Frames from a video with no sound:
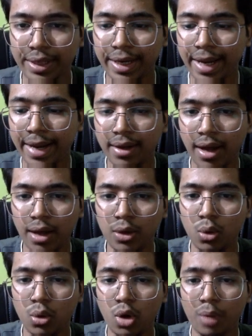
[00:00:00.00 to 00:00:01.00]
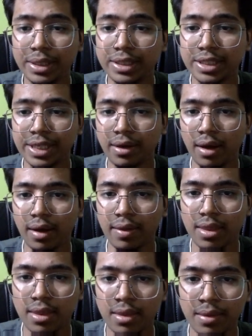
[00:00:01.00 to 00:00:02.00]
create a node of the tree
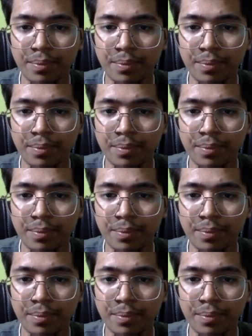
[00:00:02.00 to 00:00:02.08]
class.